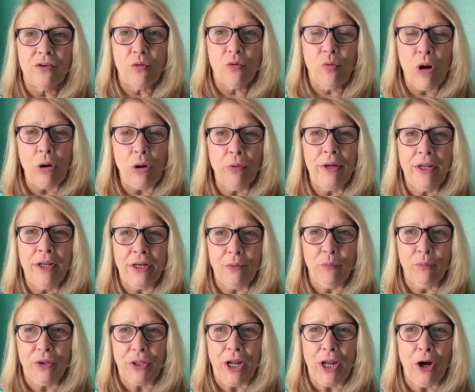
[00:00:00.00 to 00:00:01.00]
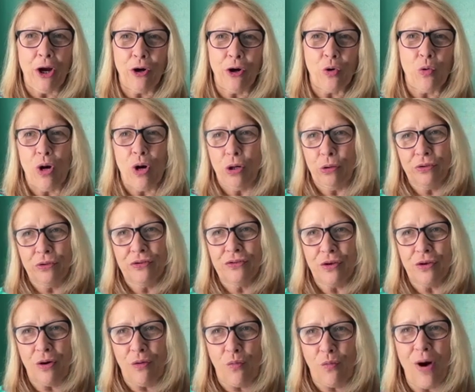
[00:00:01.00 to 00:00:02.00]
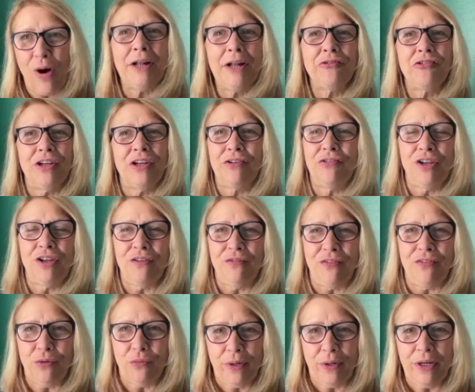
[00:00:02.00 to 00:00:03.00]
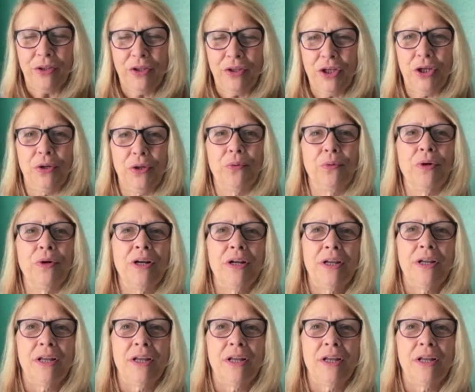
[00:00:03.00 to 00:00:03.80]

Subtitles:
quote, with air quotes, watching TV with you,